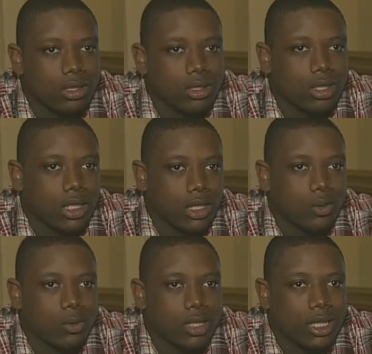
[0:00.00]
The key
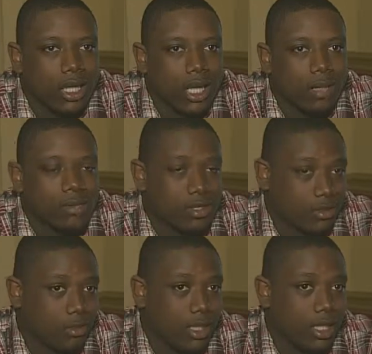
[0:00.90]
to winning games
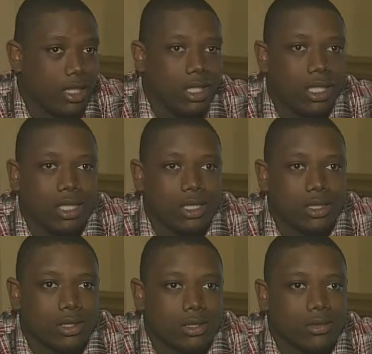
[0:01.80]
to me
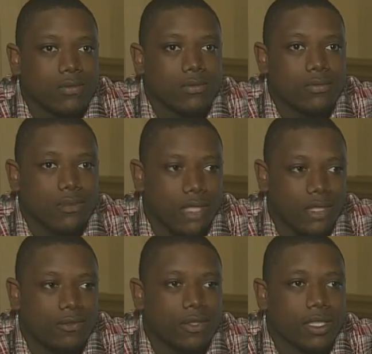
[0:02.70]
is
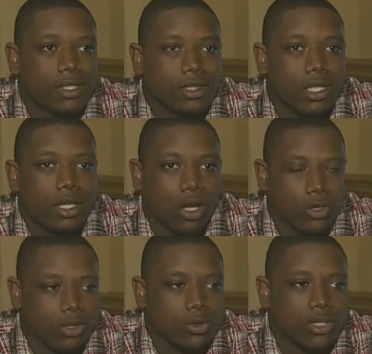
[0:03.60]
defense and
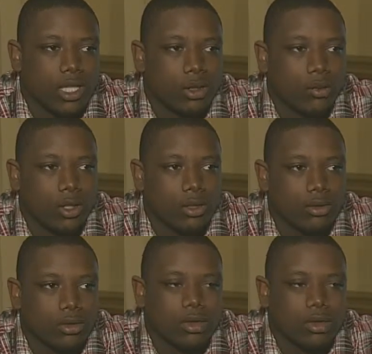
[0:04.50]
also teamwork.